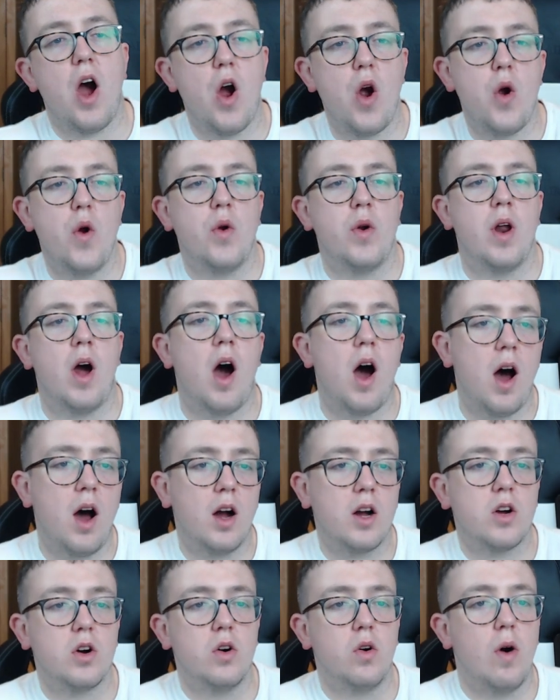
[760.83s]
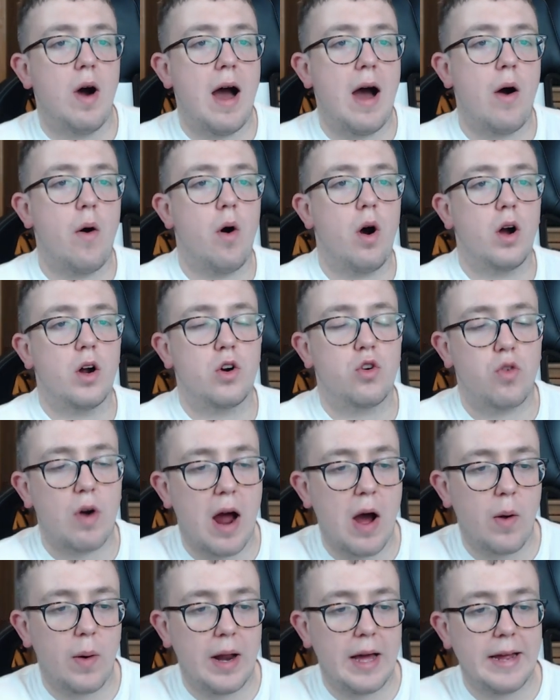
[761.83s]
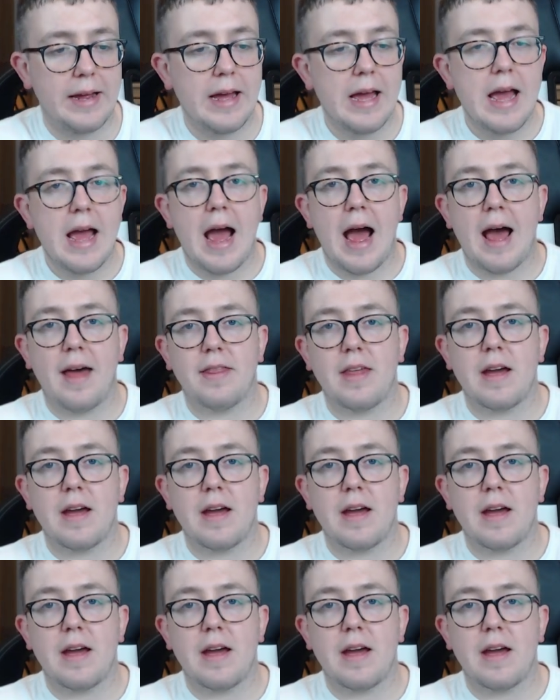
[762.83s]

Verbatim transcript: own article out on Crowley, and